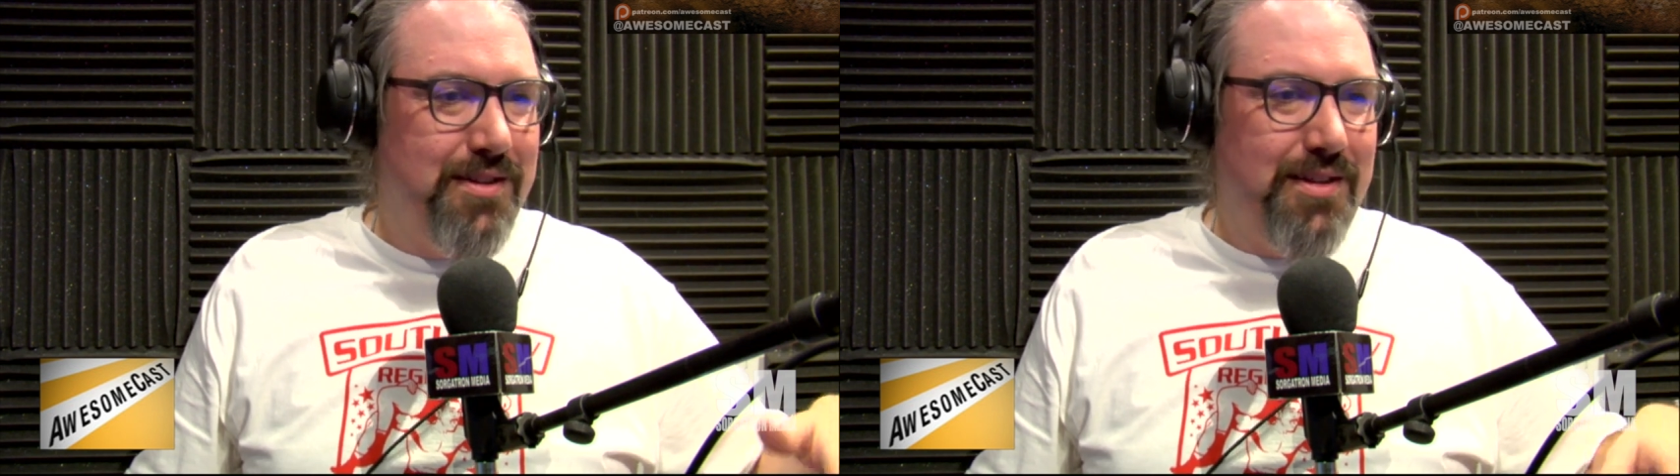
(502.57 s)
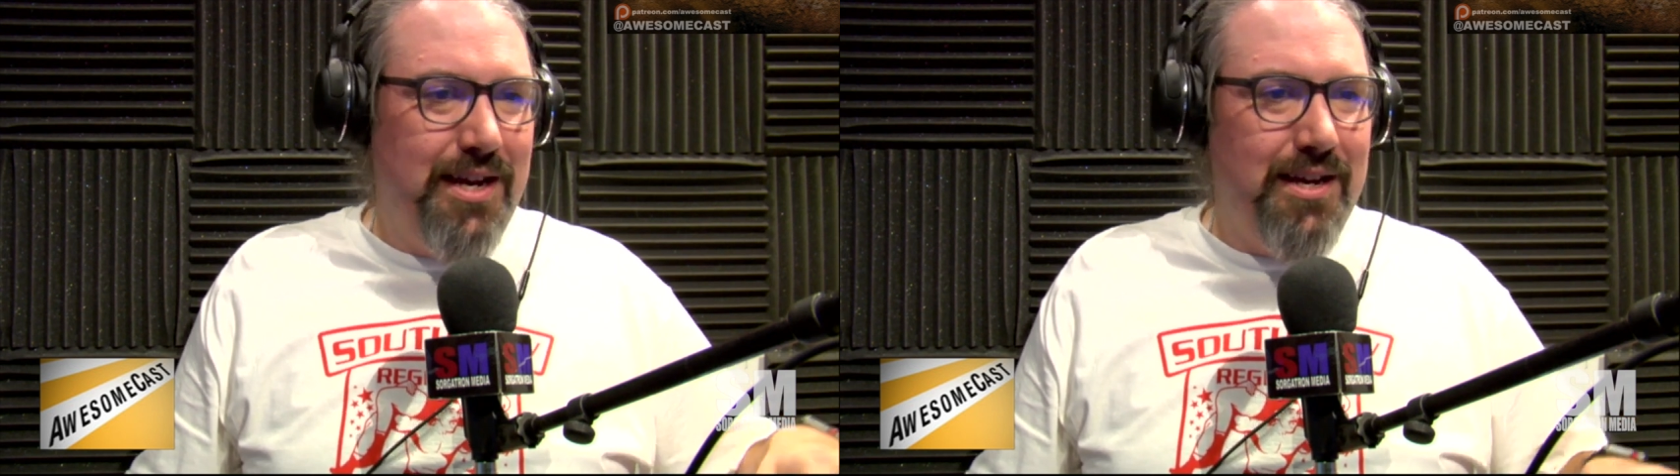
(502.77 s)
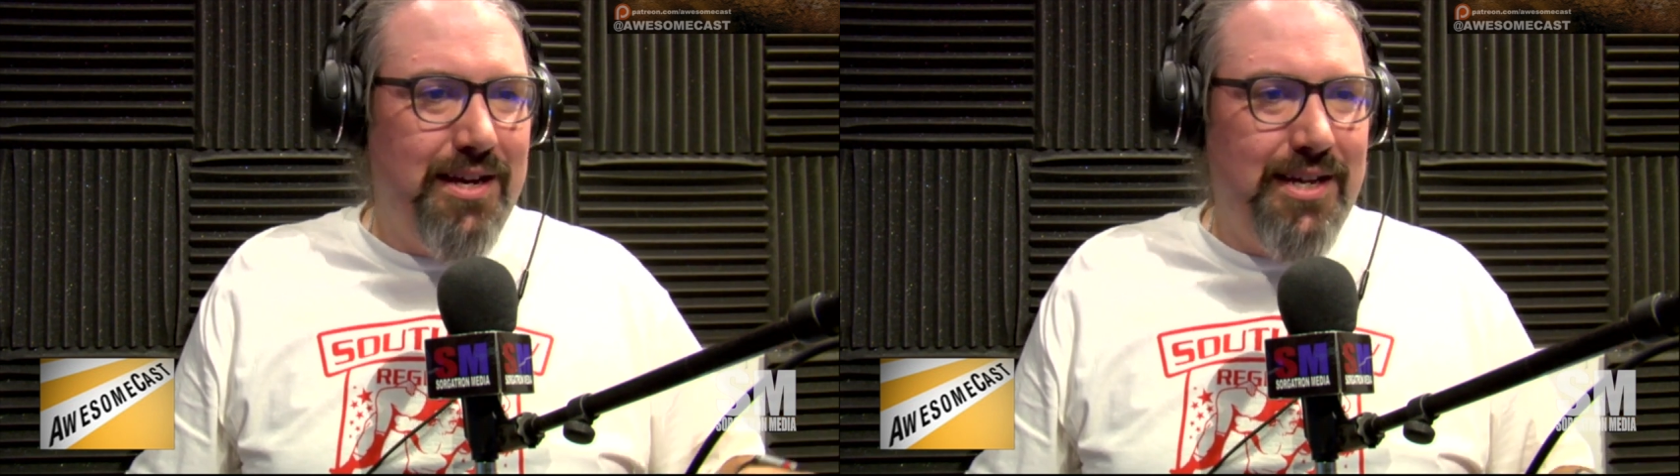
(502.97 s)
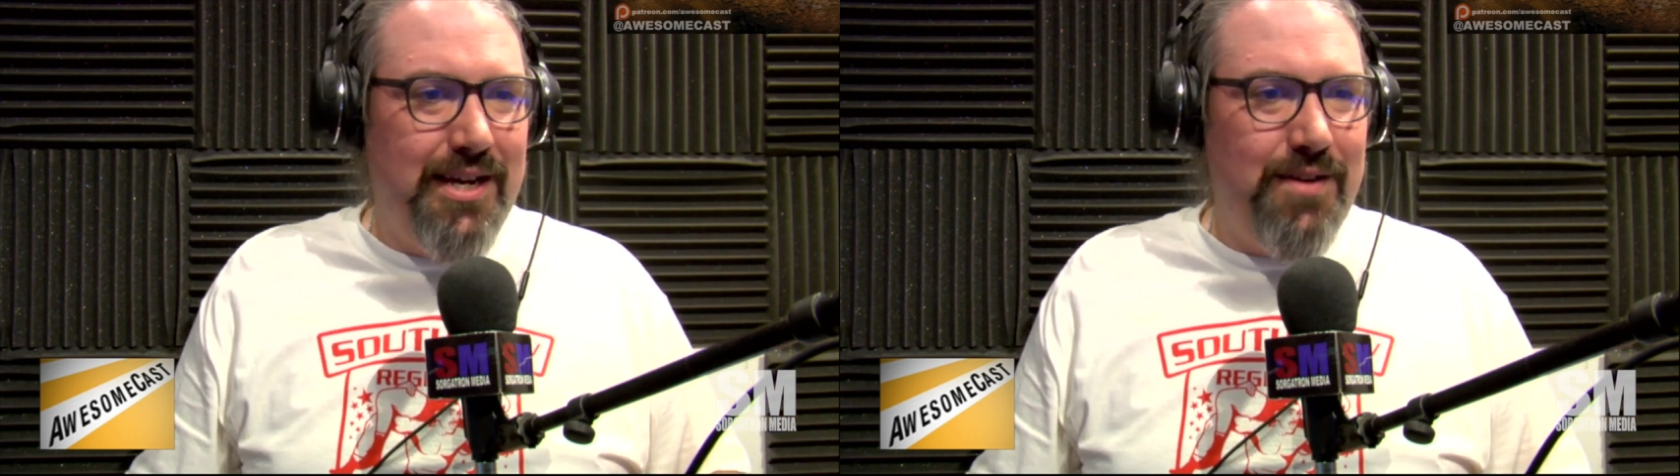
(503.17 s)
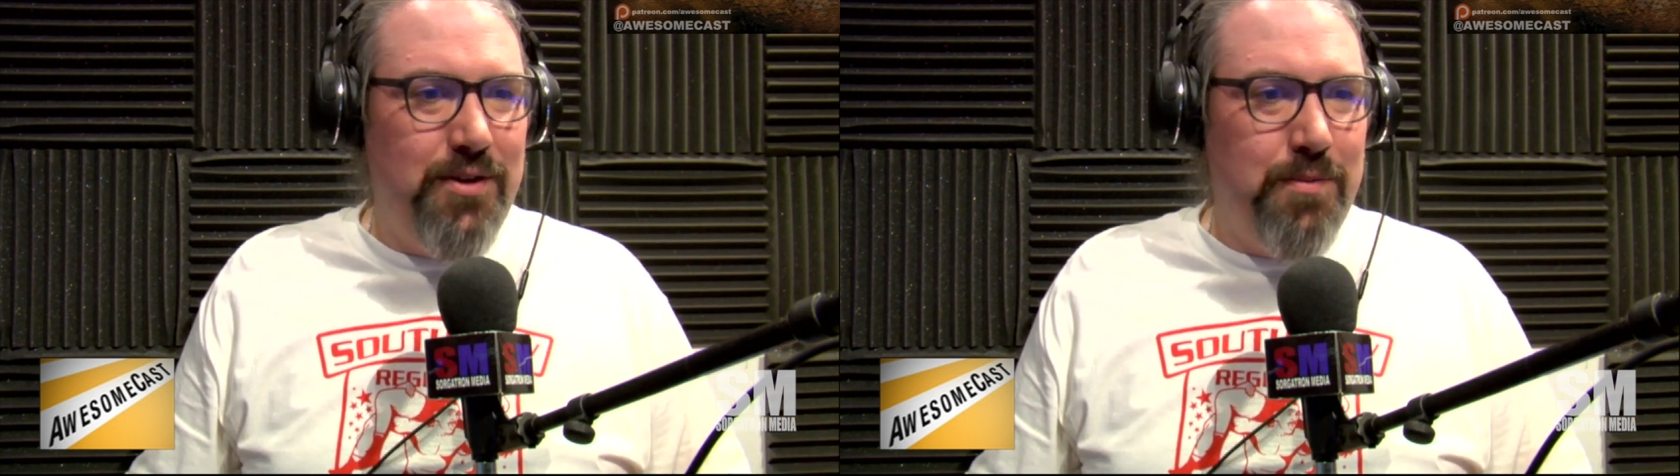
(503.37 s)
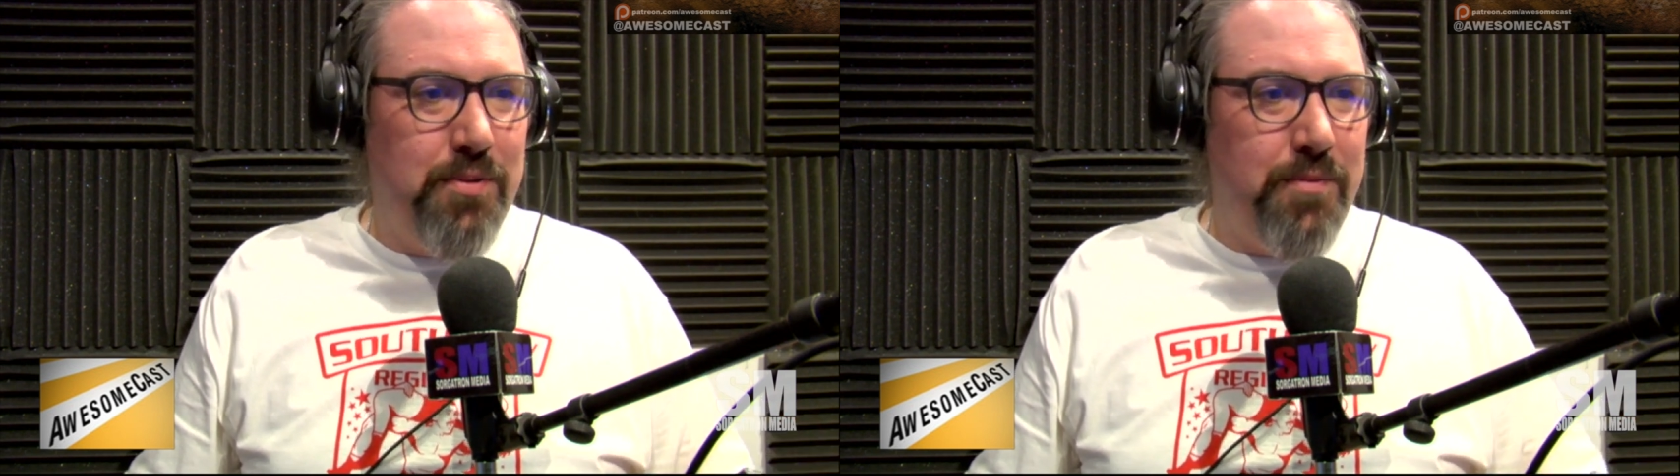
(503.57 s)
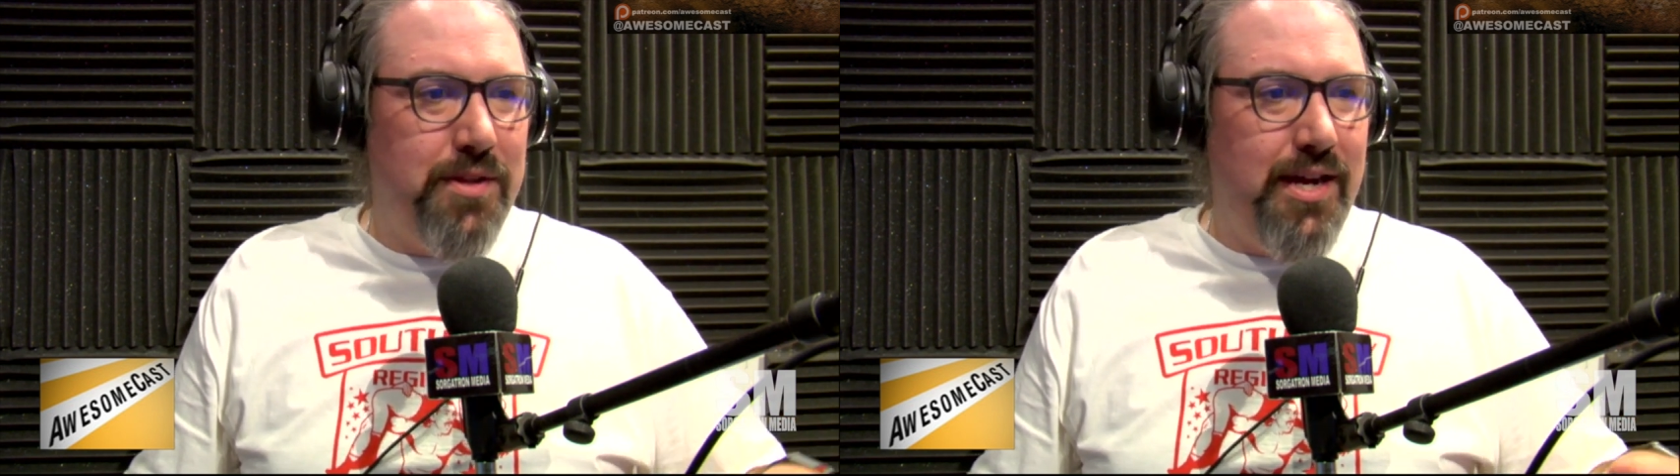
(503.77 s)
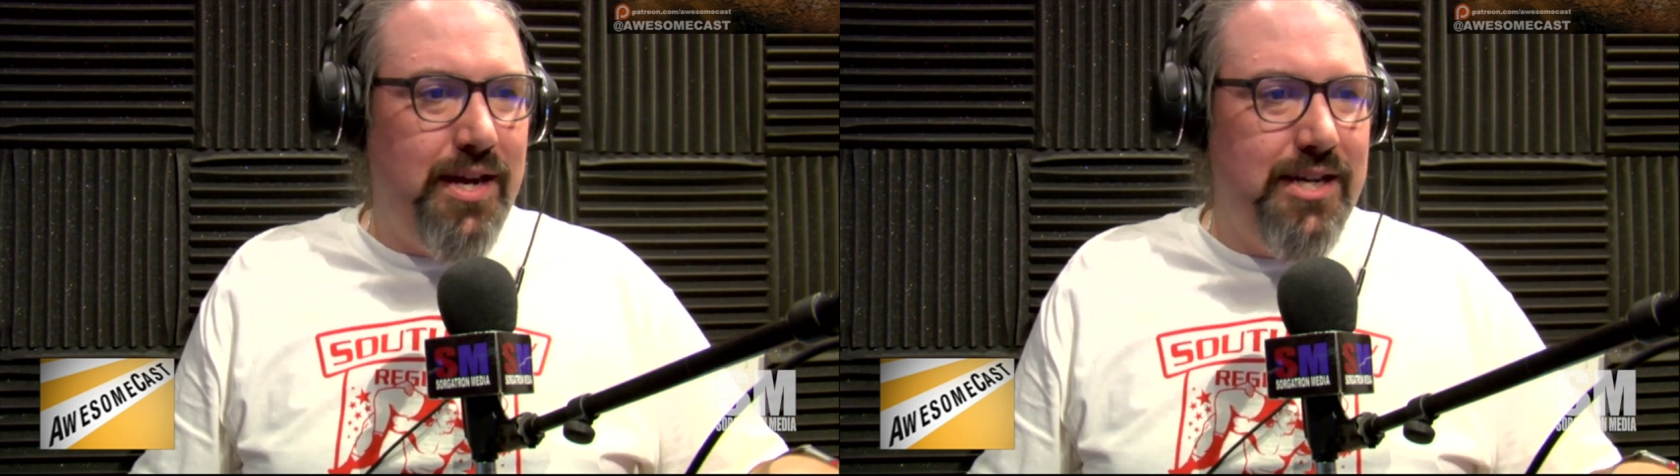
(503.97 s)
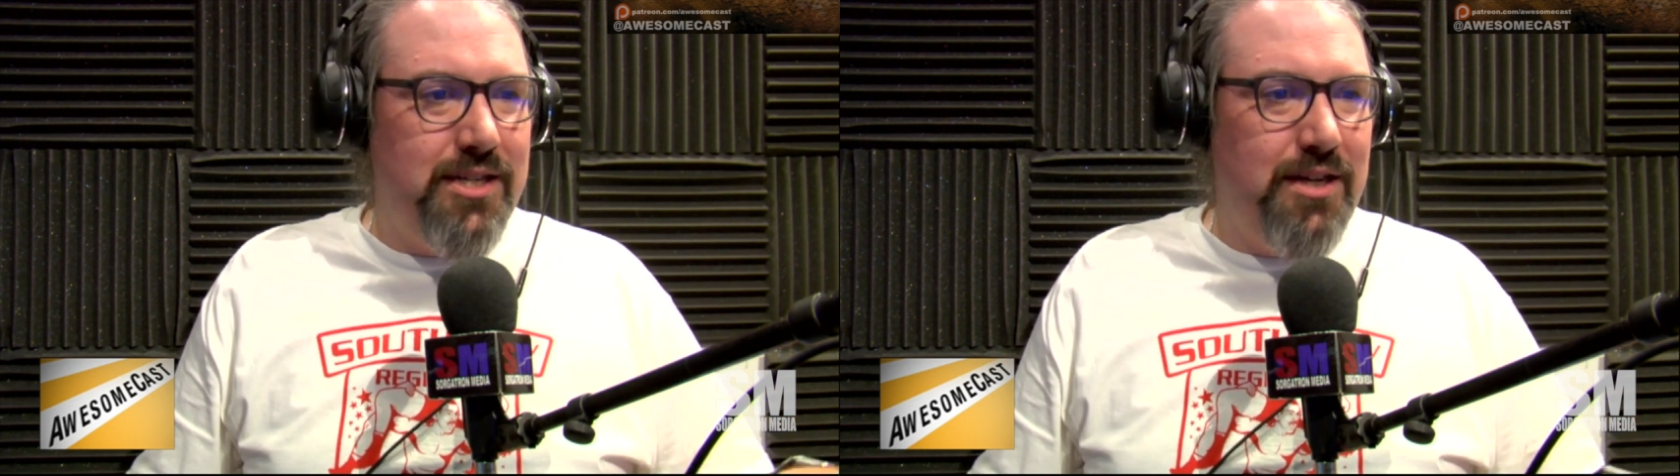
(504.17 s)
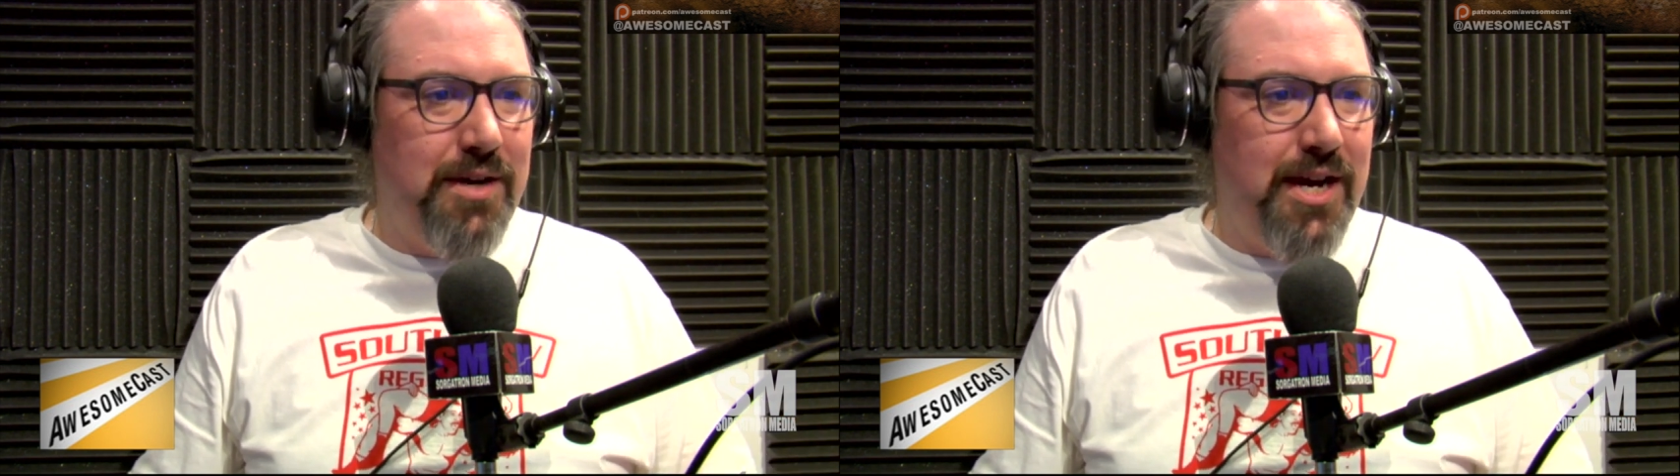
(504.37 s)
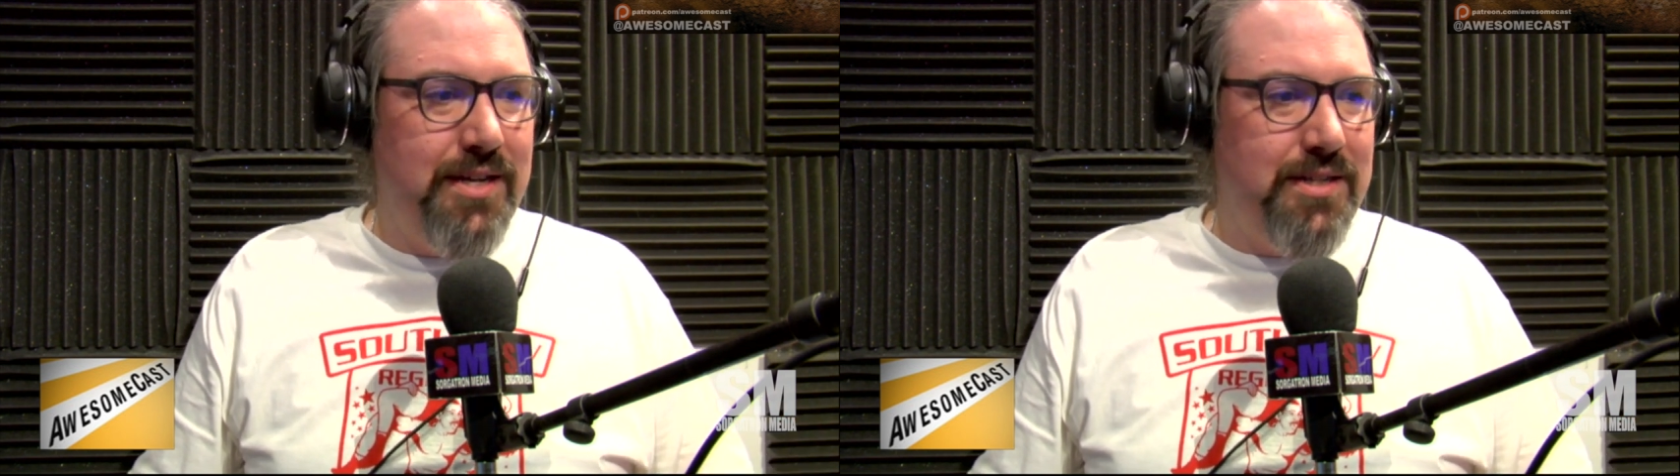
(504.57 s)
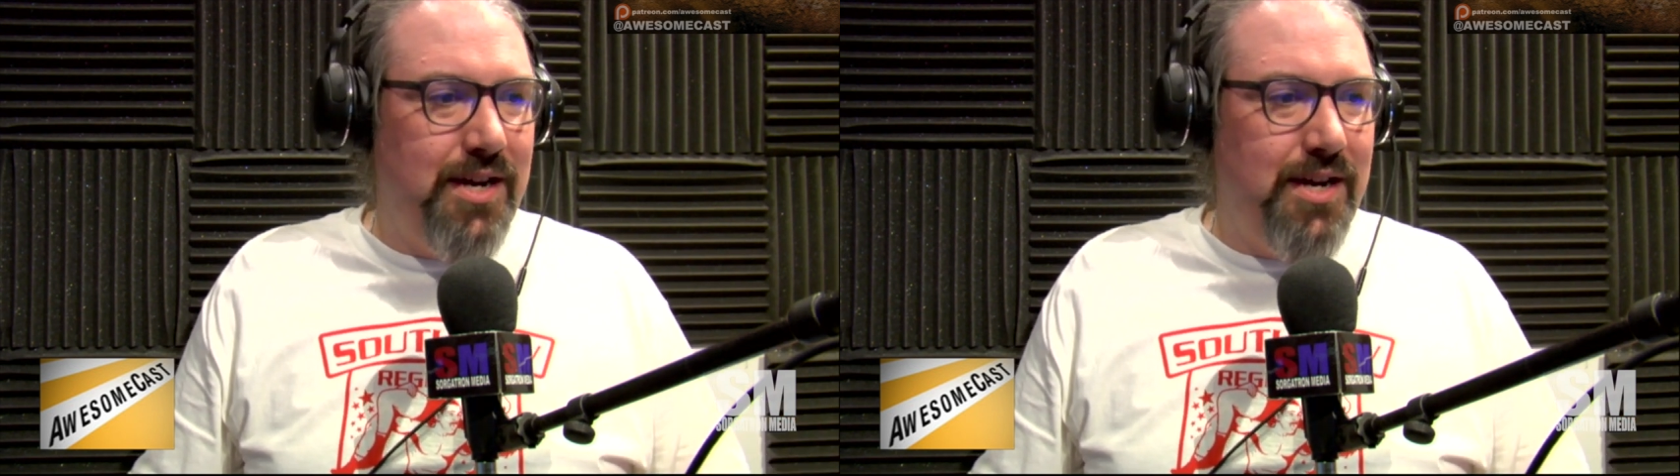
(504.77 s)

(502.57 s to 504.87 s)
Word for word: Like if you bump the HDMIs